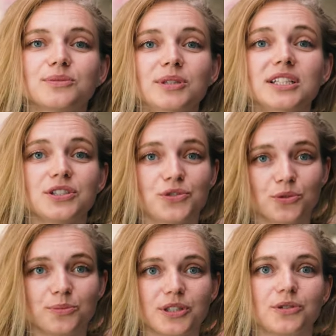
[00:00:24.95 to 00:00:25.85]
million
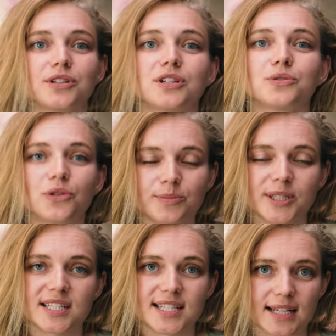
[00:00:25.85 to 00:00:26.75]
jobs, according to
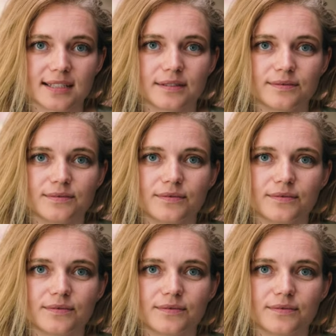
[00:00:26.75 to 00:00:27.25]
Goldman Sachs.